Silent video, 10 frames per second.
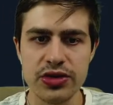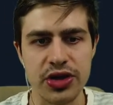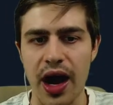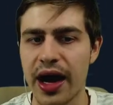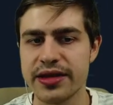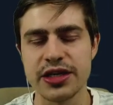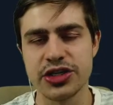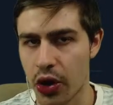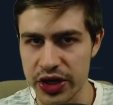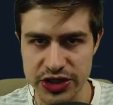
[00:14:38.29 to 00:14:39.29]
So either
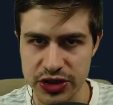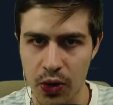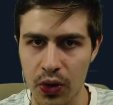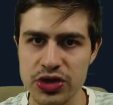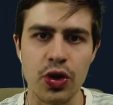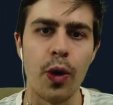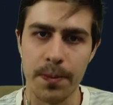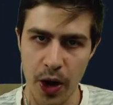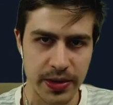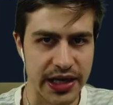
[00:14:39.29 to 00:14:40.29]
Tony scores or
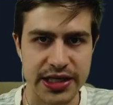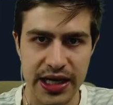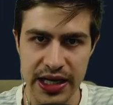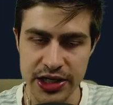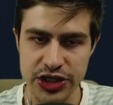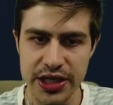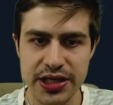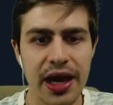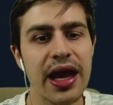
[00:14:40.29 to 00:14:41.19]
Pope gets a clean sheet.